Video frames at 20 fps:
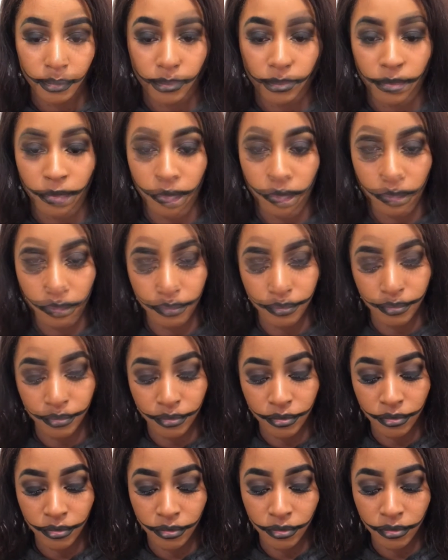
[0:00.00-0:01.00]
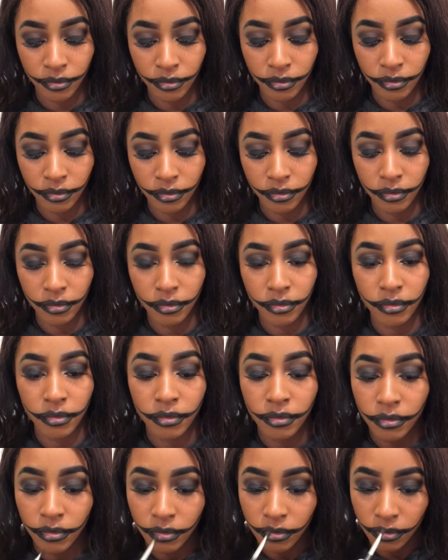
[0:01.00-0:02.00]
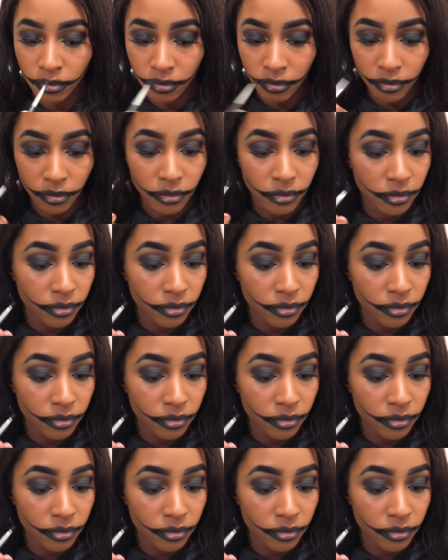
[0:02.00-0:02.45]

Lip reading: (no one is talking)